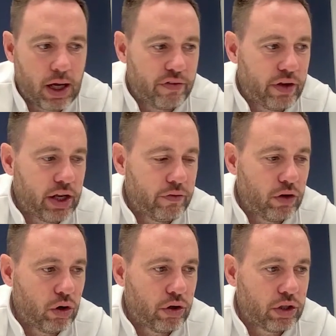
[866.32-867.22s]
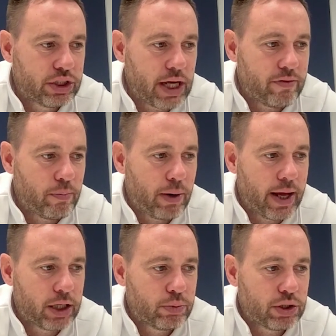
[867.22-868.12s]
I think if you look at the seven
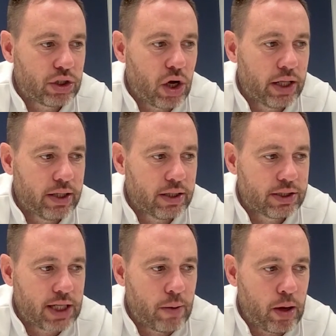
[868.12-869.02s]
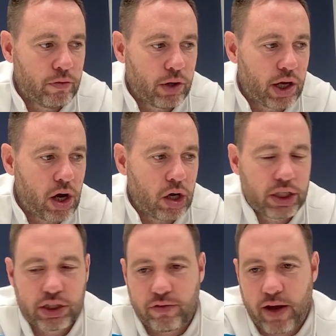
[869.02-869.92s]
players we signed in the summer,
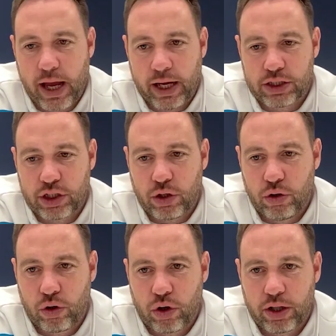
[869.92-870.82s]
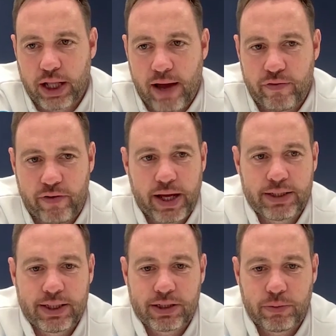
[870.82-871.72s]
regardless of age, and you look at the
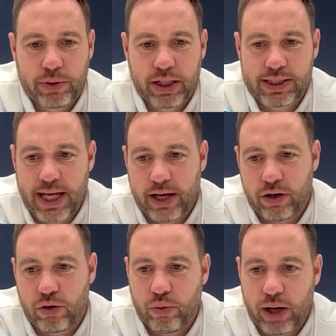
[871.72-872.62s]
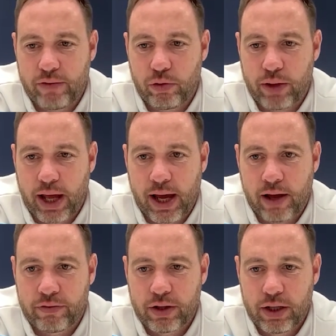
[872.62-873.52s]
athleticism and the technical level they
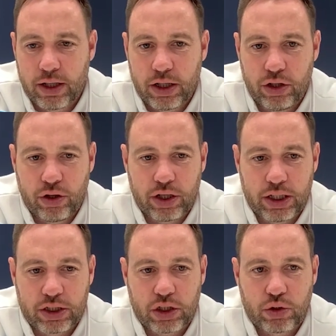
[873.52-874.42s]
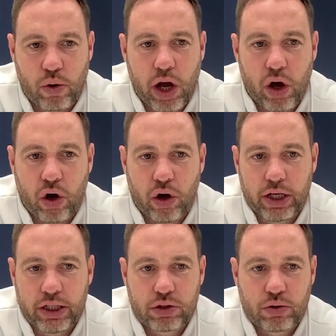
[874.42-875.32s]
have,
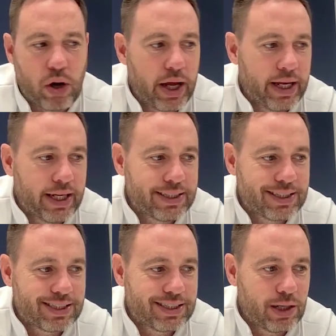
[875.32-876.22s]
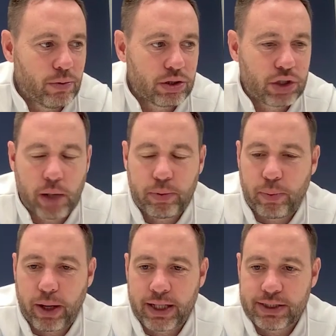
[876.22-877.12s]
it's quite easy to see what type of
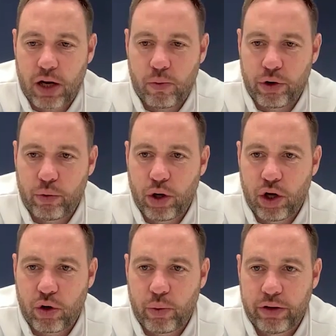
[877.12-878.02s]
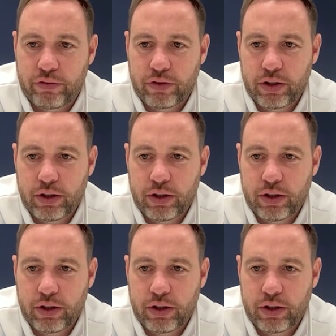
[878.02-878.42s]
players that I want to work with.